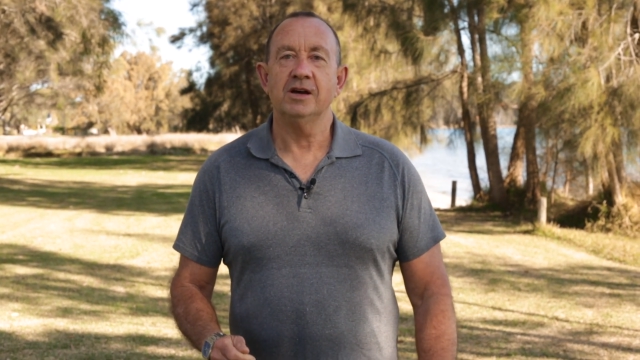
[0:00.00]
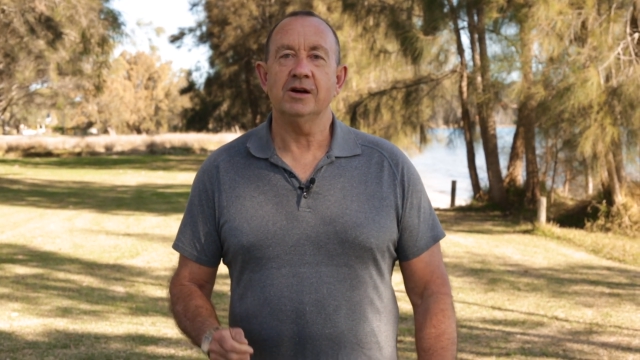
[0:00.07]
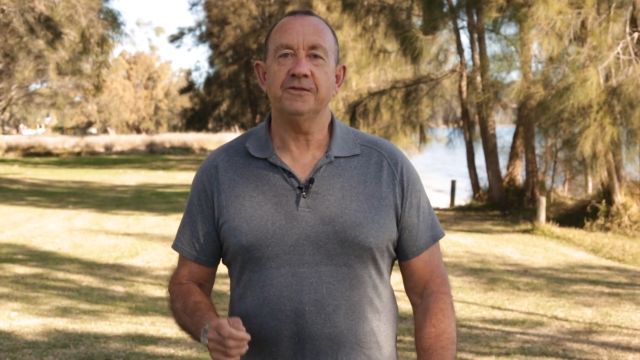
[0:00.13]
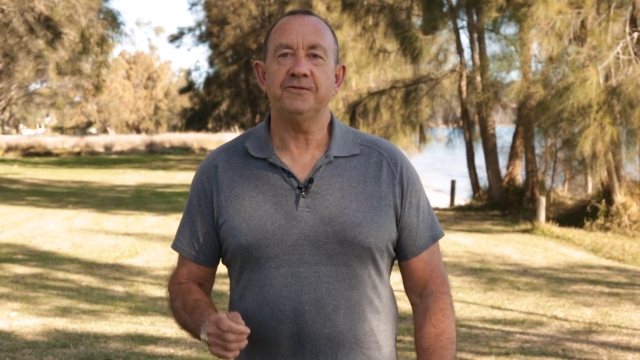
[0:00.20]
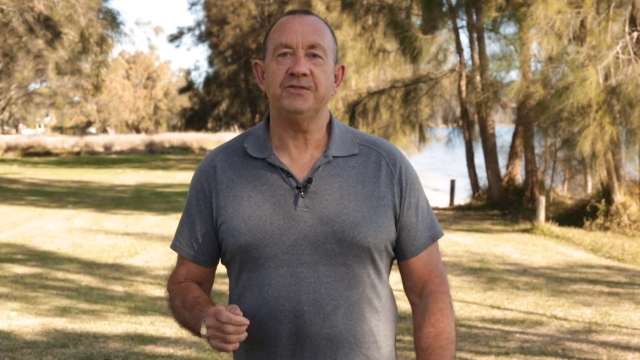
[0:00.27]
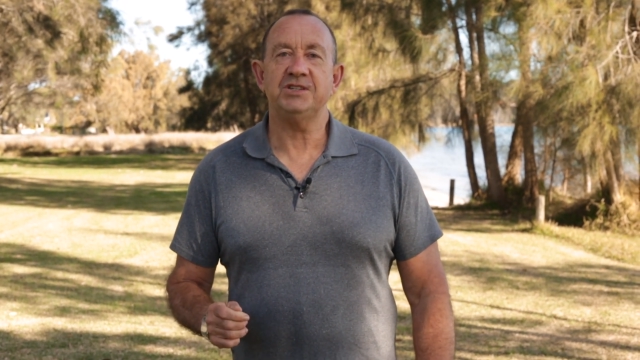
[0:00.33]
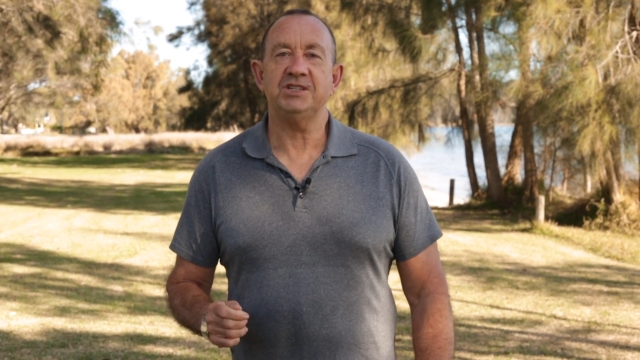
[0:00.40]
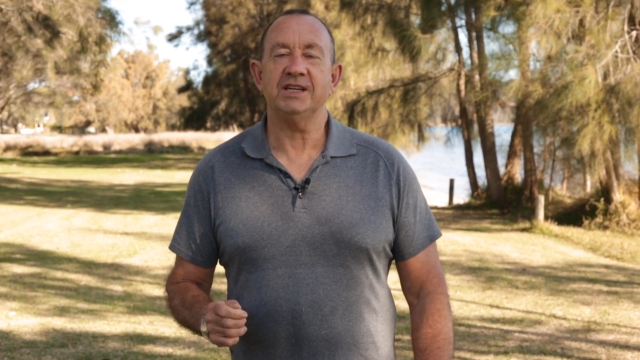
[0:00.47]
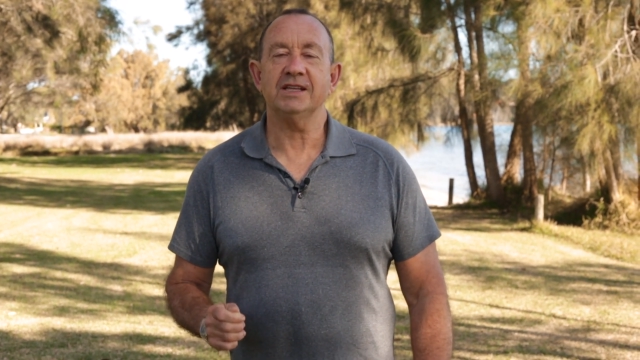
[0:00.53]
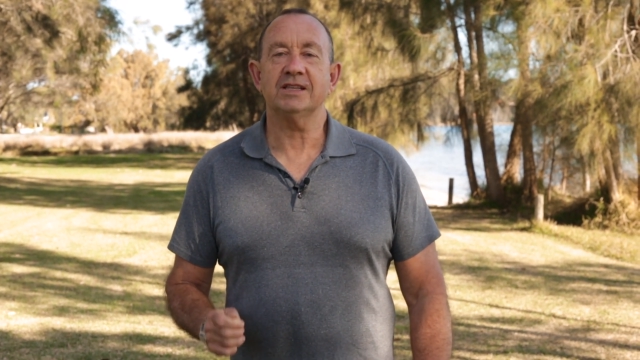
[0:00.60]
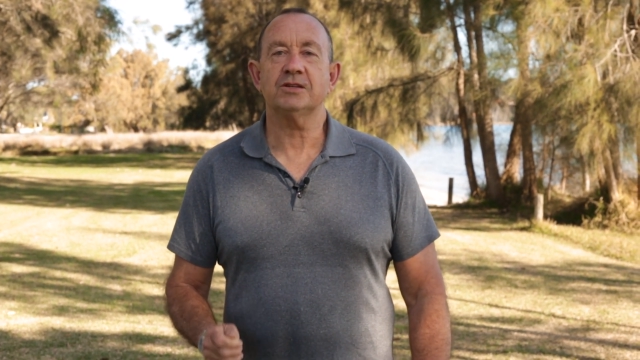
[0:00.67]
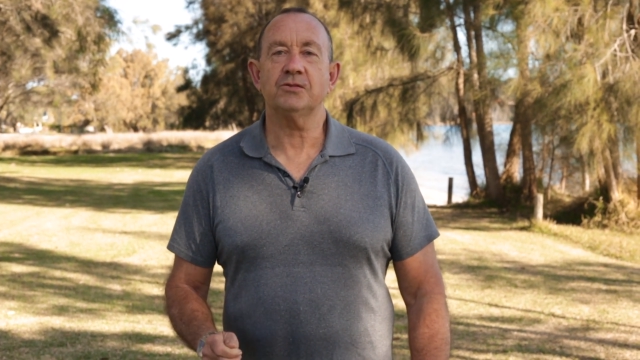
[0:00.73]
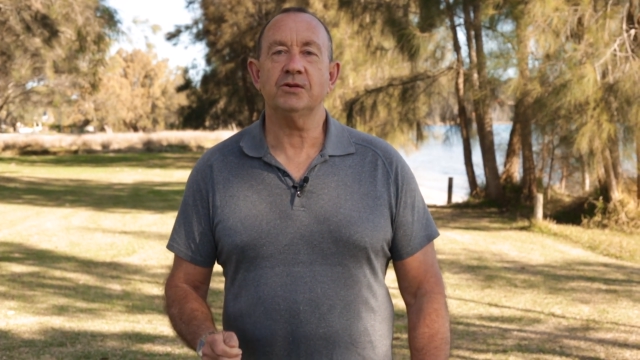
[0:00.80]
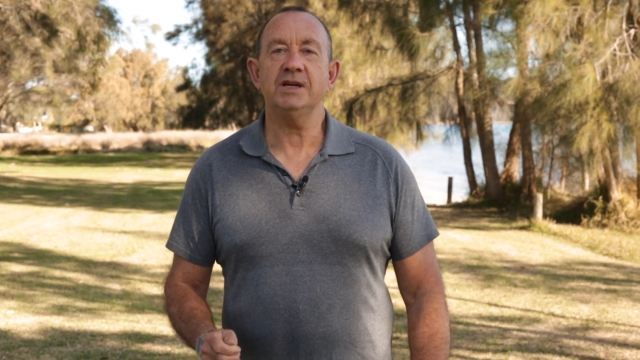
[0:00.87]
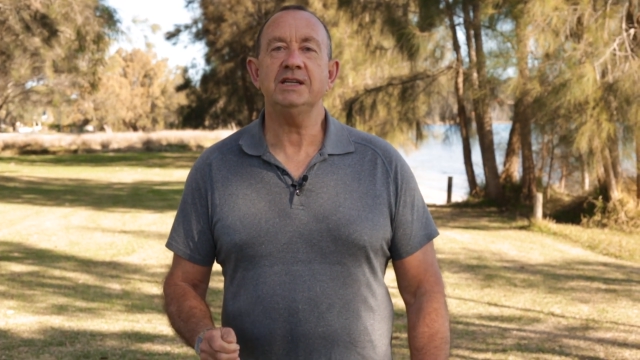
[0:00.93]
of fishing
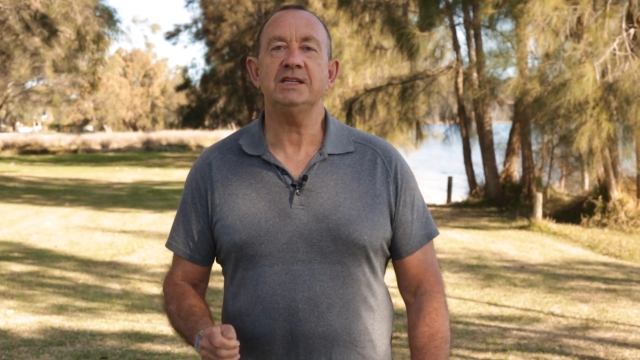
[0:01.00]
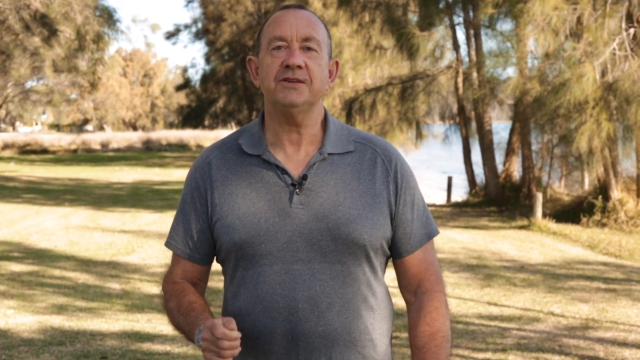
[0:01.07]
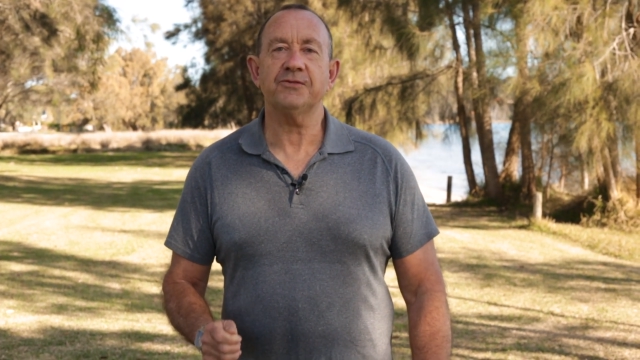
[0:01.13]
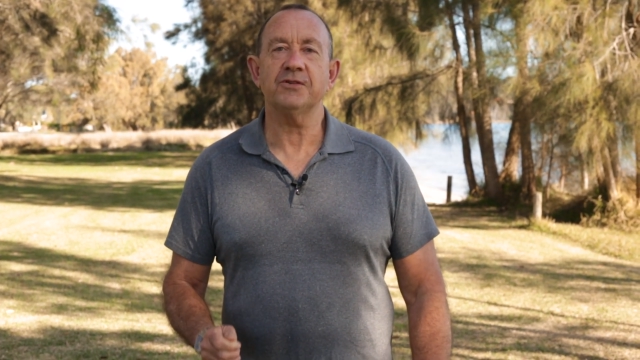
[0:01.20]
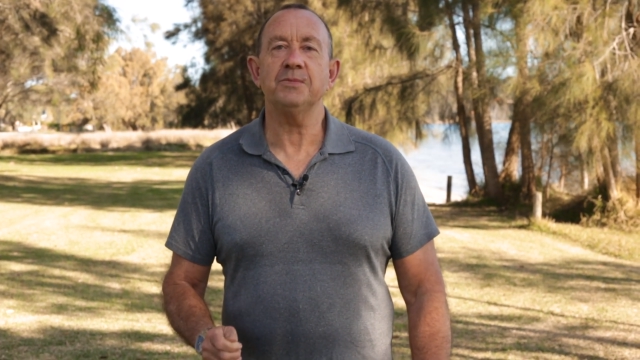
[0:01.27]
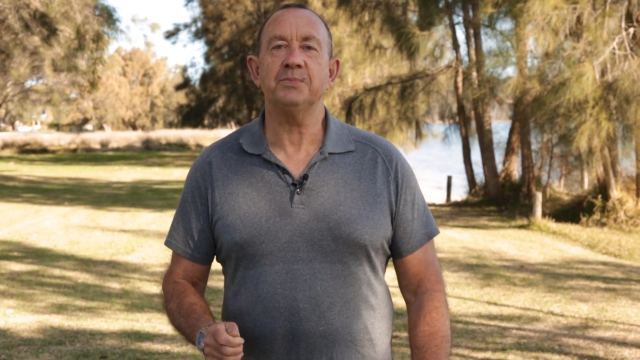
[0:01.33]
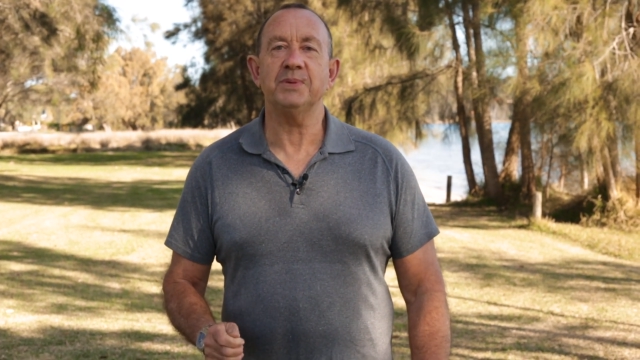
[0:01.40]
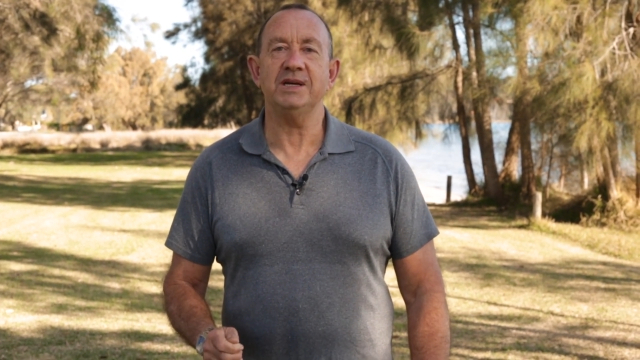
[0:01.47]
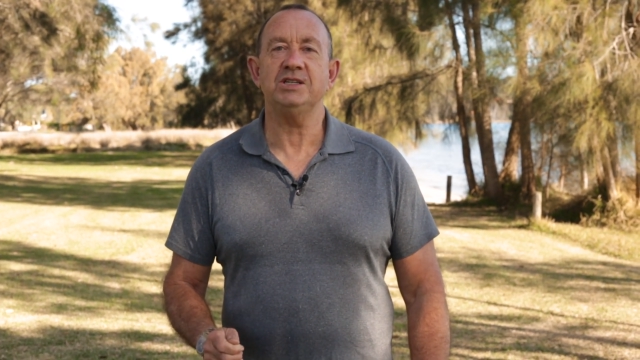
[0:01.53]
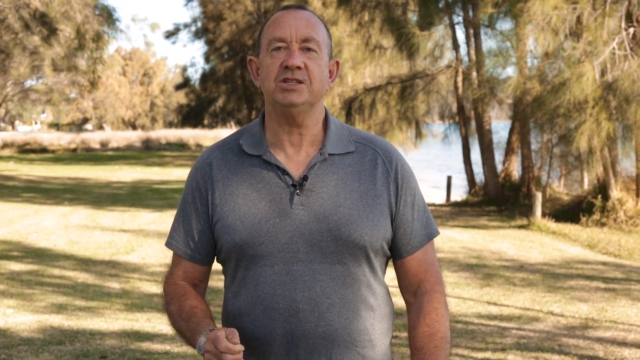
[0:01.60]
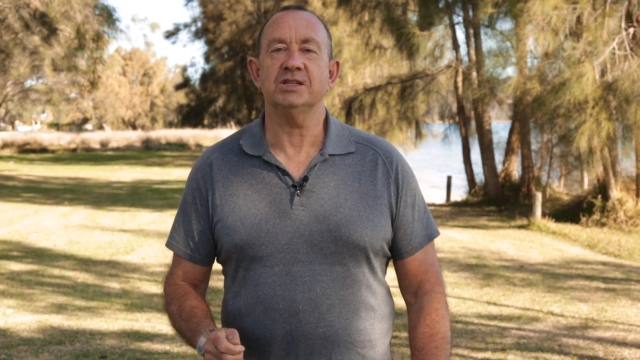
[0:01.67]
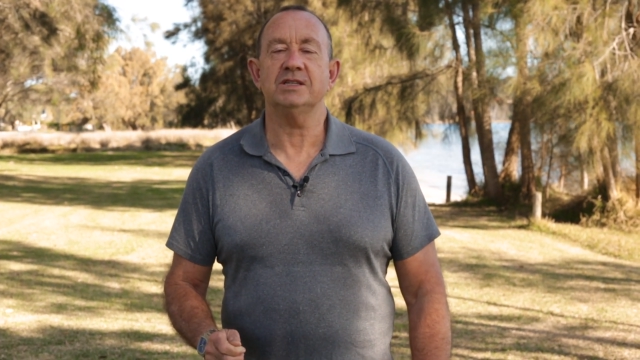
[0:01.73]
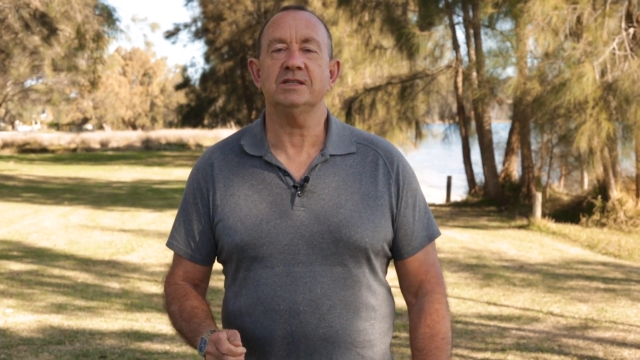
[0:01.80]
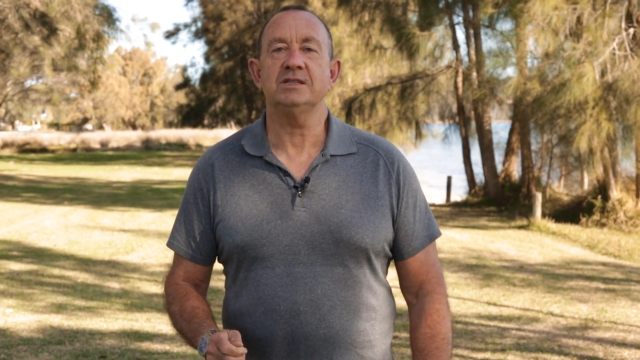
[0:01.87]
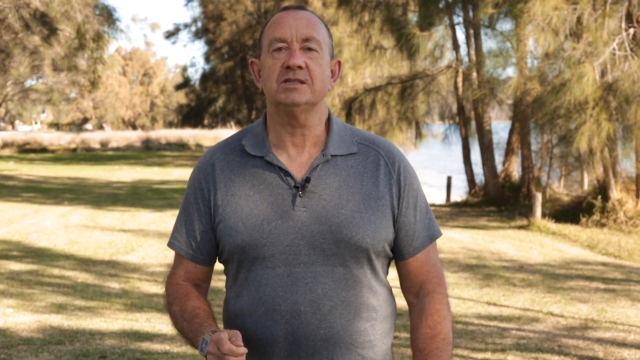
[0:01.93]
3 different
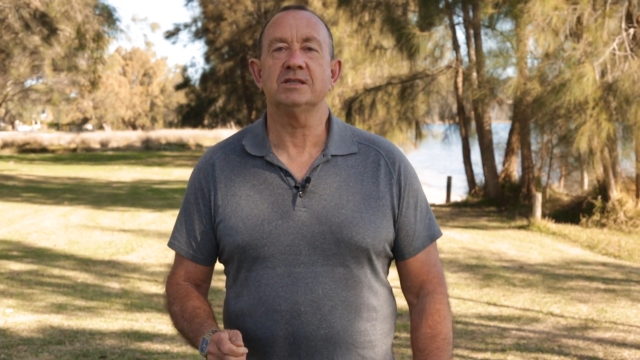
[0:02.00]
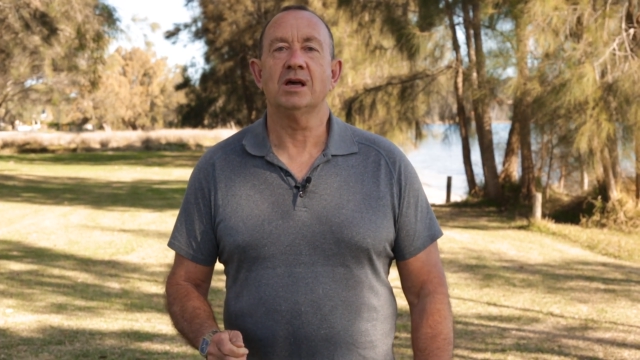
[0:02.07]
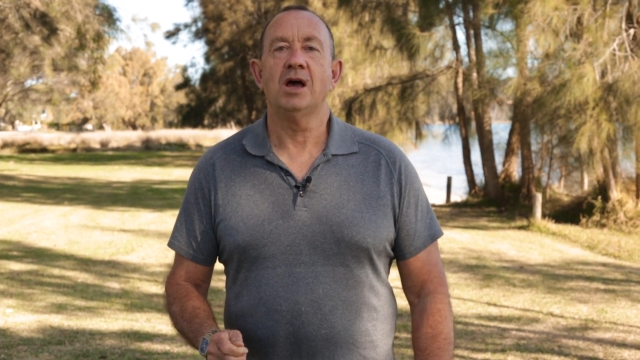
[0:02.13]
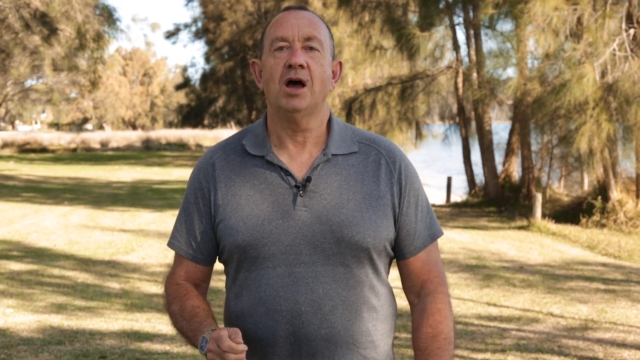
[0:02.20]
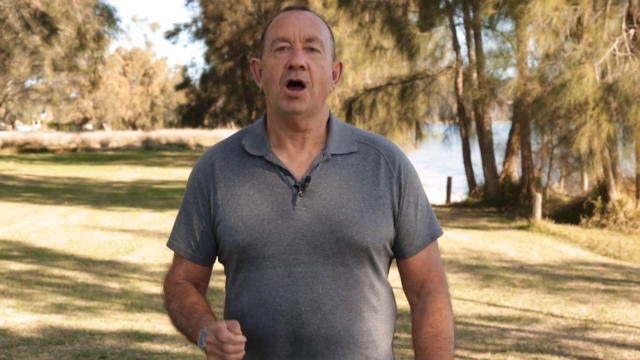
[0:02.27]
beaches